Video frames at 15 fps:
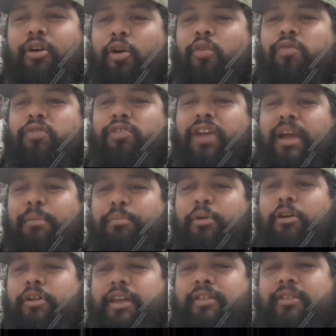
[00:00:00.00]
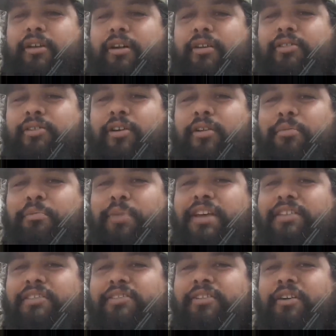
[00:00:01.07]
overnight parking laws are
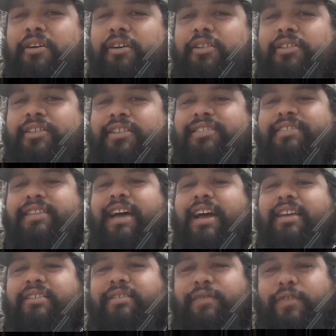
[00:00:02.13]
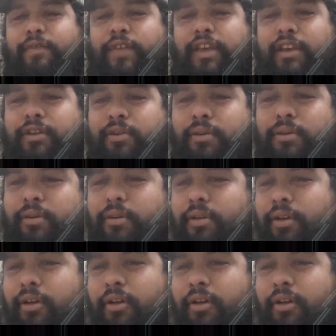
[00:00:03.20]
based on the size of the vehicle.